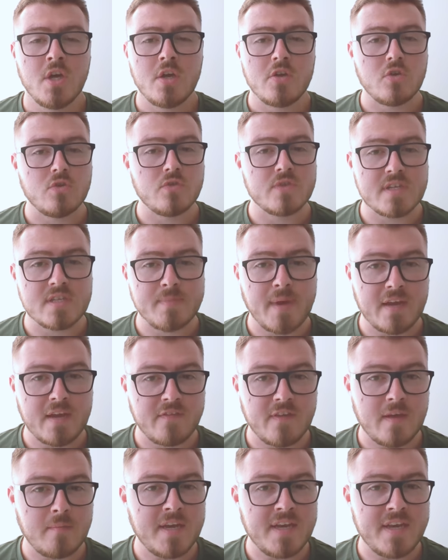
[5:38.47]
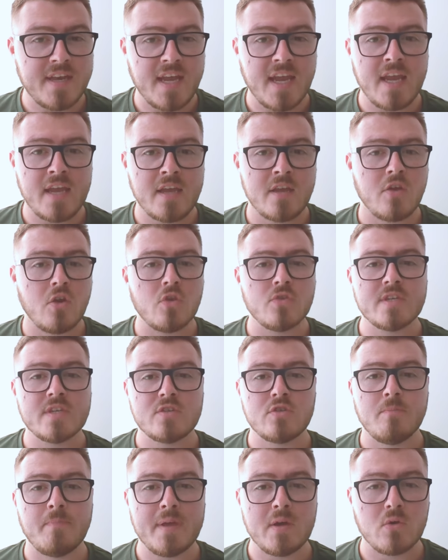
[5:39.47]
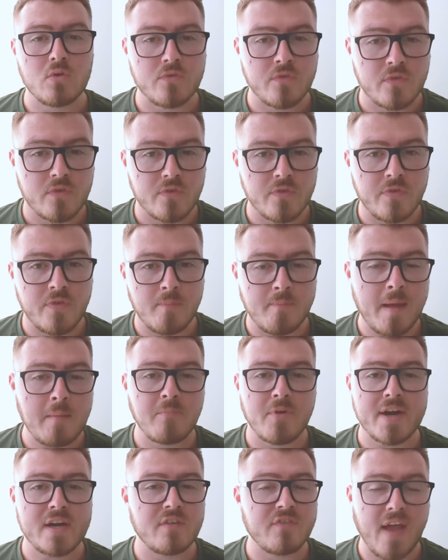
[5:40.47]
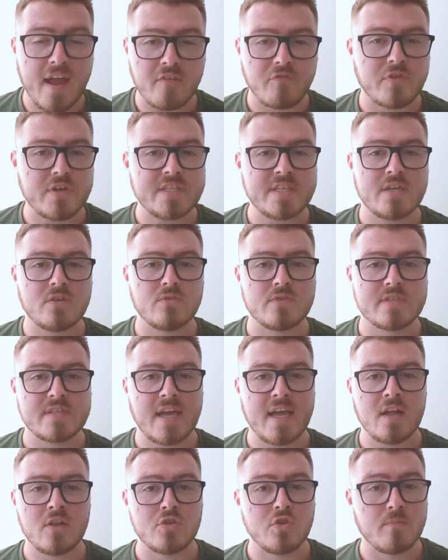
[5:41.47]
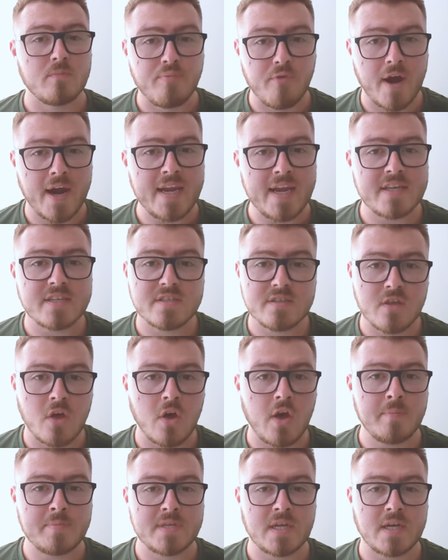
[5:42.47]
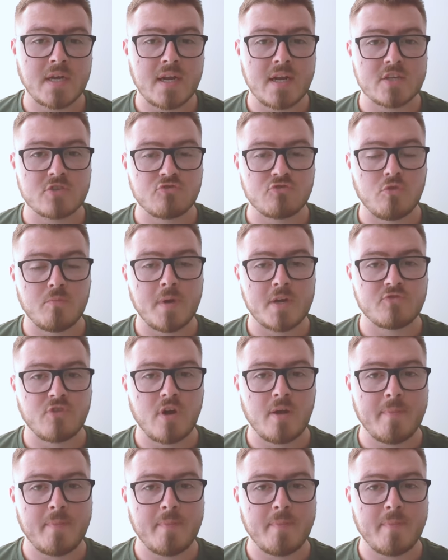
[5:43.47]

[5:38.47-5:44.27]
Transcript: You use it to make vitamin D, you use it to build the membrane of every single cell. Your brain is 30% cholesterol by dry